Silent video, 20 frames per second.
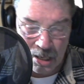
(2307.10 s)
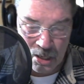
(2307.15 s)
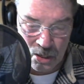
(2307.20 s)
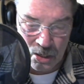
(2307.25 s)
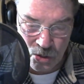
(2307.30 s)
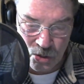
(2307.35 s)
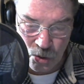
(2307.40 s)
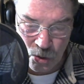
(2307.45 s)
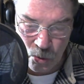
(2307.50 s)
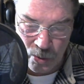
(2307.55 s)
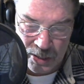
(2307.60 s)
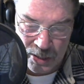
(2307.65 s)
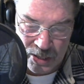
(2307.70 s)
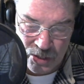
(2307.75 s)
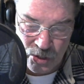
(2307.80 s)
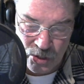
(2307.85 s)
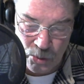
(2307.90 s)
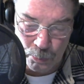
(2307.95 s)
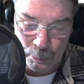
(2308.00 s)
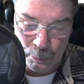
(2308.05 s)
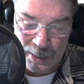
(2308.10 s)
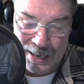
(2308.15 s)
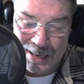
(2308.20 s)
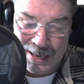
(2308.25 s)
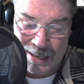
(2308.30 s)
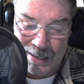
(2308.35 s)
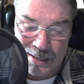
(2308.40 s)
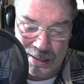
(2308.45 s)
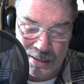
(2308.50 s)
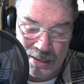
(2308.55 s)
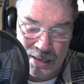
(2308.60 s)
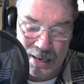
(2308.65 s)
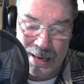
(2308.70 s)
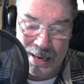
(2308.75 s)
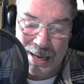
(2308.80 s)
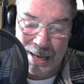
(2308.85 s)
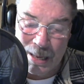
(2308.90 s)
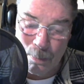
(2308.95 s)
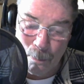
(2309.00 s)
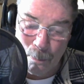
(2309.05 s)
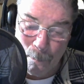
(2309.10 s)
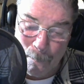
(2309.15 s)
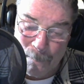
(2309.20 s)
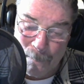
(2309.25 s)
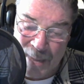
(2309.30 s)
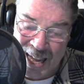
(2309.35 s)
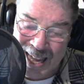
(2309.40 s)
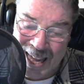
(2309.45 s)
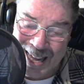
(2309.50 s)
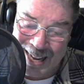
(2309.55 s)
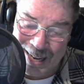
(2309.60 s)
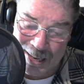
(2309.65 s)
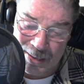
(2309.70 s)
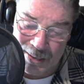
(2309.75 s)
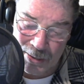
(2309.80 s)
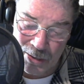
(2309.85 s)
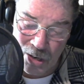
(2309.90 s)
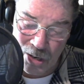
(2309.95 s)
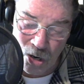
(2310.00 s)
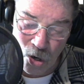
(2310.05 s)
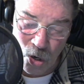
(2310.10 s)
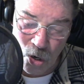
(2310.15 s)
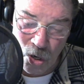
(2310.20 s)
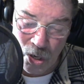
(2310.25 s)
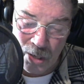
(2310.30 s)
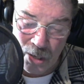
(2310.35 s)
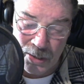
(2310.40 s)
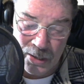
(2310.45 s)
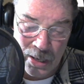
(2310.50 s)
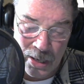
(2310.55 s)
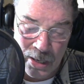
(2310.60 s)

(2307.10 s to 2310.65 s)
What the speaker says: to expand a ban on